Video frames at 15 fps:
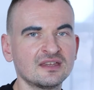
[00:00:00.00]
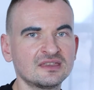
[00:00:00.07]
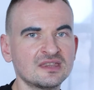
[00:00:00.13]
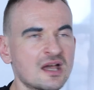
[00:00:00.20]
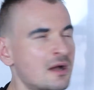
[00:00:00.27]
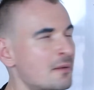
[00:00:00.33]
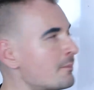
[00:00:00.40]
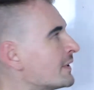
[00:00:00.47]

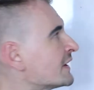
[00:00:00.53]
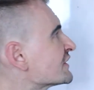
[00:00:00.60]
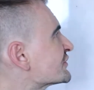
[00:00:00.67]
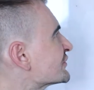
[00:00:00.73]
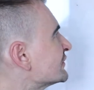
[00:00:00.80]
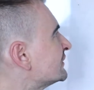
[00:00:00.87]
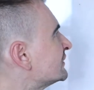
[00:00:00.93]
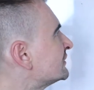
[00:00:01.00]
number,
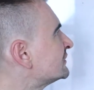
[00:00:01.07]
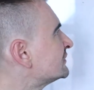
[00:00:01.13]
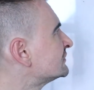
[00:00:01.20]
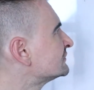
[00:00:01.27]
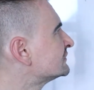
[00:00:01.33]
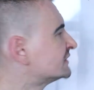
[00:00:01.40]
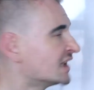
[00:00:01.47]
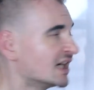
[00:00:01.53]

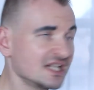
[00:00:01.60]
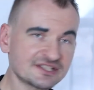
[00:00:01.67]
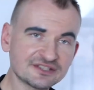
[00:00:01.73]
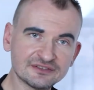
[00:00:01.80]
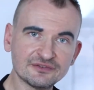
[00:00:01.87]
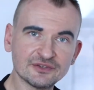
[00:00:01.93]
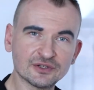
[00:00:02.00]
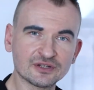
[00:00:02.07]
so
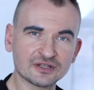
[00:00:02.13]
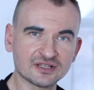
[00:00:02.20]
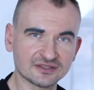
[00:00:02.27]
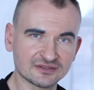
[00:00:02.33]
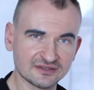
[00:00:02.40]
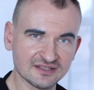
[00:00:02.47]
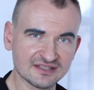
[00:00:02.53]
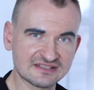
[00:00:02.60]
doesn't work
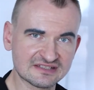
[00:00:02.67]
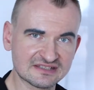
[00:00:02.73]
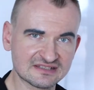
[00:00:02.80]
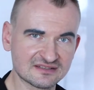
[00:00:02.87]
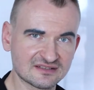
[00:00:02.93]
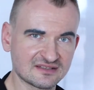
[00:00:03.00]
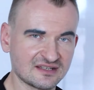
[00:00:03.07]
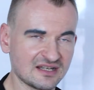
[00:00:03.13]
at
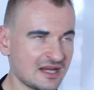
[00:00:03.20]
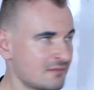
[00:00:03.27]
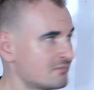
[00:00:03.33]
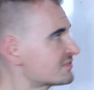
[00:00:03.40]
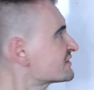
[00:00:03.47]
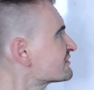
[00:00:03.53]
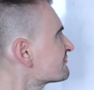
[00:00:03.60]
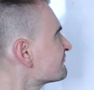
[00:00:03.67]
this
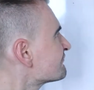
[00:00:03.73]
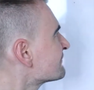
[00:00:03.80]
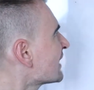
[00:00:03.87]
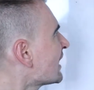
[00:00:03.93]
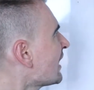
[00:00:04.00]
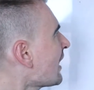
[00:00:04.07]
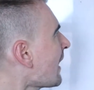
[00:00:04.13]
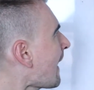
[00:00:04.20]
glimpse.
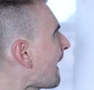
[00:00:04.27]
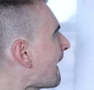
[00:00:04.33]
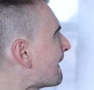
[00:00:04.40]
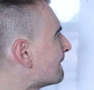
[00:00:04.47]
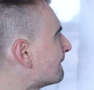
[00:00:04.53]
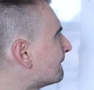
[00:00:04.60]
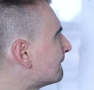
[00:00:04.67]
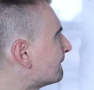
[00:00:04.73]

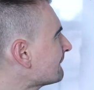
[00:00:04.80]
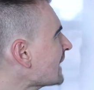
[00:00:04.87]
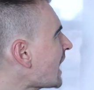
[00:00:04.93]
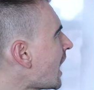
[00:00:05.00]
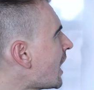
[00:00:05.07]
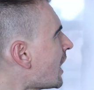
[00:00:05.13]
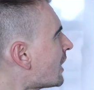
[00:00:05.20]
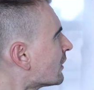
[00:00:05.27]

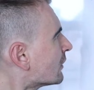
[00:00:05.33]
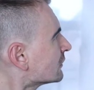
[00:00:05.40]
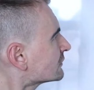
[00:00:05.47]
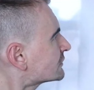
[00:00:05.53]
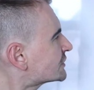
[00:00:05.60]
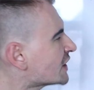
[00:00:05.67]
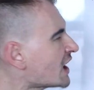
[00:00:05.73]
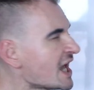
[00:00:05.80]
Now,
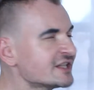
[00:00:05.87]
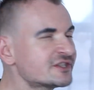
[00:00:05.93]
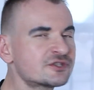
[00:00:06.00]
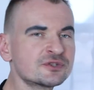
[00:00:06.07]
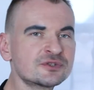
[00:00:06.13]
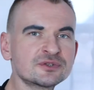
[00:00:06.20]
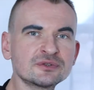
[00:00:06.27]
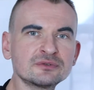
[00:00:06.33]
try
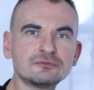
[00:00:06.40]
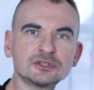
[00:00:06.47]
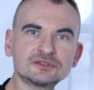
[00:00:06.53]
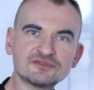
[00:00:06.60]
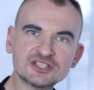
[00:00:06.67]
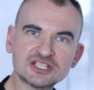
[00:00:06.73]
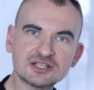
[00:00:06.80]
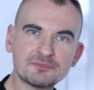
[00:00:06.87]
to do what
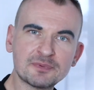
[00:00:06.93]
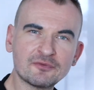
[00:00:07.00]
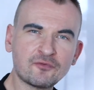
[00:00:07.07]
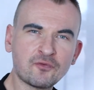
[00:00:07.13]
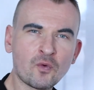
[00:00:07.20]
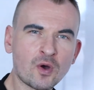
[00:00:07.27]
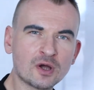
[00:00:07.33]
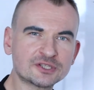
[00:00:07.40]
we did
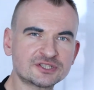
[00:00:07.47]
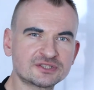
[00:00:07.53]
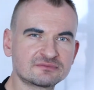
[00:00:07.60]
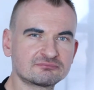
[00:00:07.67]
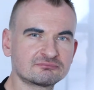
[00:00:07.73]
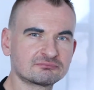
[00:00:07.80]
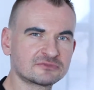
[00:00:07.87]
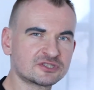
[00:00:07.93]
before,
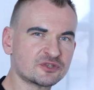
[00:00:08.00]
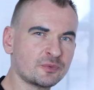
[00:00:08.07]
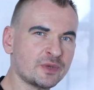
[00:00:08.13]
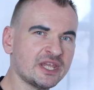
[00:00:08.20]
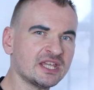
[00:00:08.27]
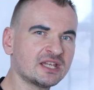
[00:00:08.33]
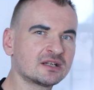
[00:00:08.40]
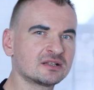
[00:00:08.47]

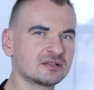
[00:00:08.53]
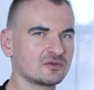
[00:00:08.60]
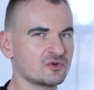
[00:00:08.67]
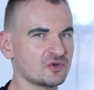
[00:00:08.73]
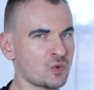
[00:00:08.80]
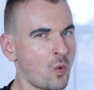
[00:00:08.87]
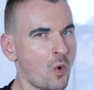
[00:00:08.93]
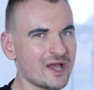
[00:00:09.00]
tweak
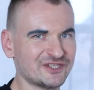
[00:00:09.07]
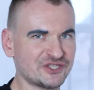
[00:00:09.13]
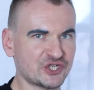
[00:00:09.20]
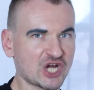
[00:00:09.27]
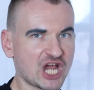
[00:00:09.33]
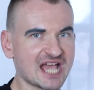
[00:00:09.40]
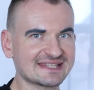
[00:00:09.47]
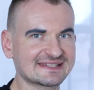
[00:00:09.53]
or
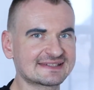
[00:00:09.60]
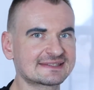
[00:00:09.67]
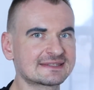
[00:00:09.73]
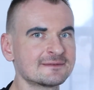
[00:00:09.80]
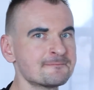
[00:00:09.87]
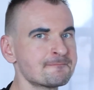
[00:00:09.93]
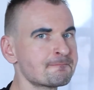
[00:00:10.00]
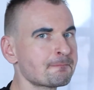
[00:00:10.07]
adjust
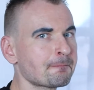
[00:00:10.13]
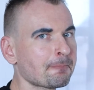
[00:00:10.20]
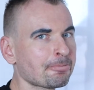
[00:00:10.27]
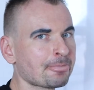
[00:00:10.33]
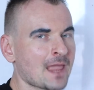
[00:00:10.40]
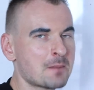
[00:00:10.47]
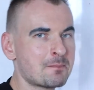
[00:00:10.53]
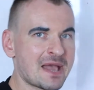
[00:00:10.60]

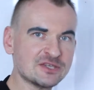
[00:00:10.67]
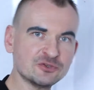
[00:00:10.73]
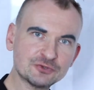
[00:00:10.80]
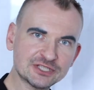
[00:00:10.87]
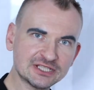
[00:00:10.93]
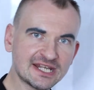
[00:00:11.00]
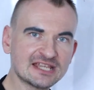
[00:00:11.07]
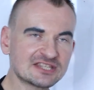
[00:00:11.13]
by
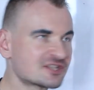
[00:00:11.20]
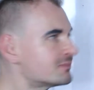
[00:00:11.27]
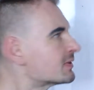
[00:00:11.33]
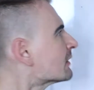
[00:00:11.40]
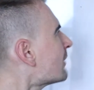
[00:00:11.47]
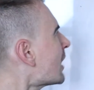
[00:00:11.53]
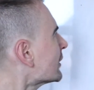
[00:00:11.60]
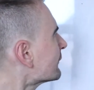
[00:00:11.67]
using
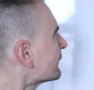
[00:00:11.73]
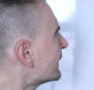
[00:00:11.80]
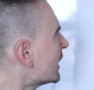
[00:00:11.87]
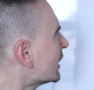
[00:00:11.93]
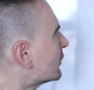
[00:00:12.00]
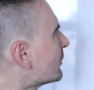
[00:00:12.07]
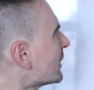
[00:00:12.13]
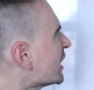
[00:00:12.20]
algebra one of the
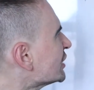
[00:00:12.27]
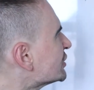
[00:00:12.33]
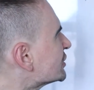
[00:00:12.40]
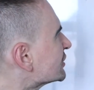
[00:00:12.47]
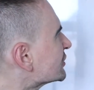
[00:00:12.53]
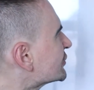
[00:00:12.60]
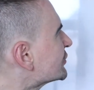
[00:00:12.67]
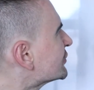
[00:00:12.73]

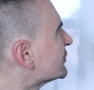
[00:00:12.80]
equations.